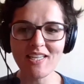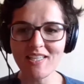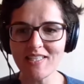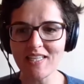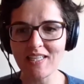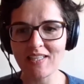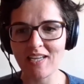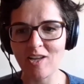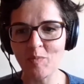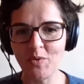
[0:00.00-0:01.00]
It's a pleasure
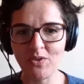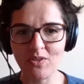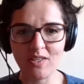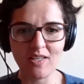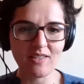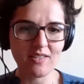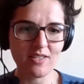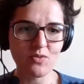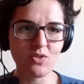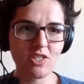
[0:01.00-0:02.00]
to be being
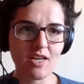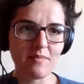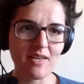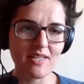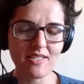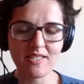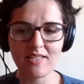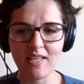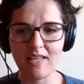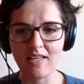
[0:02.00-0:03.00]
with you and have the
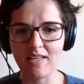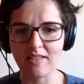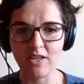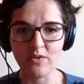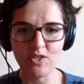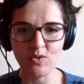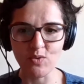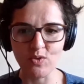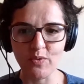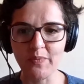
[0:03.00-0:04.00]
opportunity to
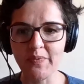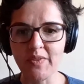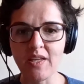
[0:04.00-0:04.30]
listen